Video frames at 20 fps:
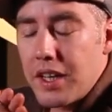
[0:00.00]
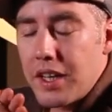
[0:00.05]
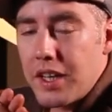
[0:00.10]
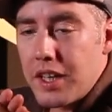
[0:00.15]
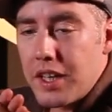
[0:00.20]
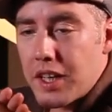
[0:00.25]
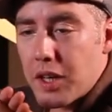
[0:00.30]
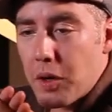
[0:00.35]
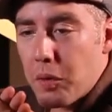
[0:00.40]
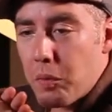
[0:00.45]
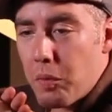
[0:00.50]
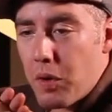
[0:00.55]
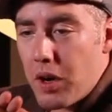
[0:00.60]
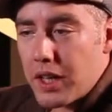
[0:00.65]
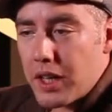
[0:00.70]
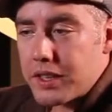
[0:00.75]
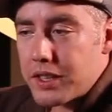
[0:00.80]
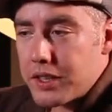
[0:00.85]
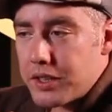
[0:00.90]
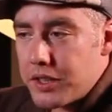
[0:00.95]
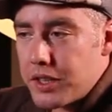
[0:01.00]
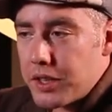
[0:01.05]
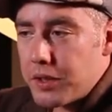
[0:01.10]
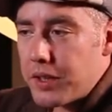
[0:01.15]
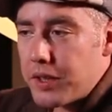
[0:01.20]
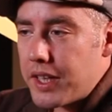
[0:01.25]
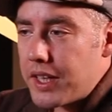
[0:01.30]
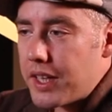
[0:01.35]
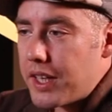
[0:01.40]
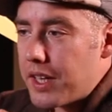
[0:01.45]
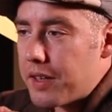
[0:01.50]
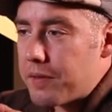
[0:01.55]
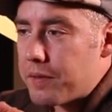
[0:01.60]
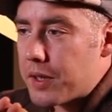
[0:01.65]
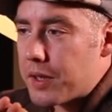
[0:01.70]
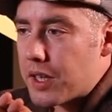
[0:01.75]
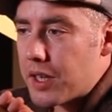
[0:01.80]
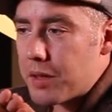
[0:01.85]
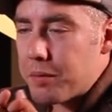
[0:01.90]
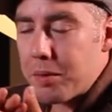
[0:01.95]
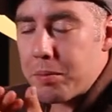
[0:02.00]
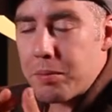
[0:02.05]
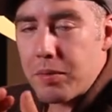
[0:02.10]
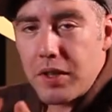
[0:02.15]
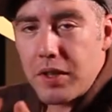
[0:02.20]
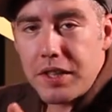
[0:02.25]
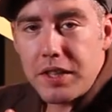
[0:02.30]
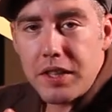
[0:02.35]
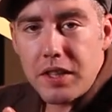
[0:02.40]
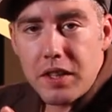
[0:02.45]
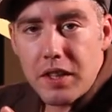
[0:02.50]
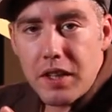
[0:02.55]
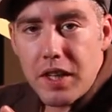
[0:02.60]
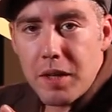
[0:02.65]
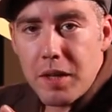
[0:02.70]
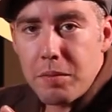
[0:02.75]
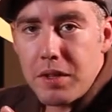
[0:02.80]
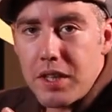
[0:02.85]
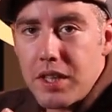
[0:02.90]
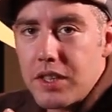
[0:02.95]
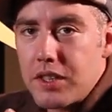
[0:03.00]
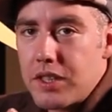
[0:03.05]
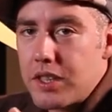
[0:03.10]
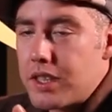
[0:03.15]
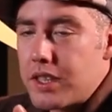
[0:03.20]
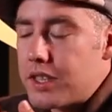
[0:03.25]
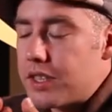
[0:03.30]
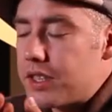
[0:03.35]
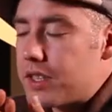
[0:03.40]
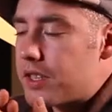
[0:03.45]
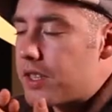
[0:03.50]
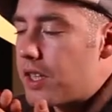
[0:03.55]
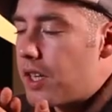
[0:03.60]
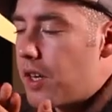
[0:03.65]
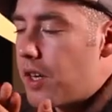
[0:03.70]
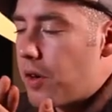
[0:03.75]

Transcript: You're going to want to do it if you're going to be printing your images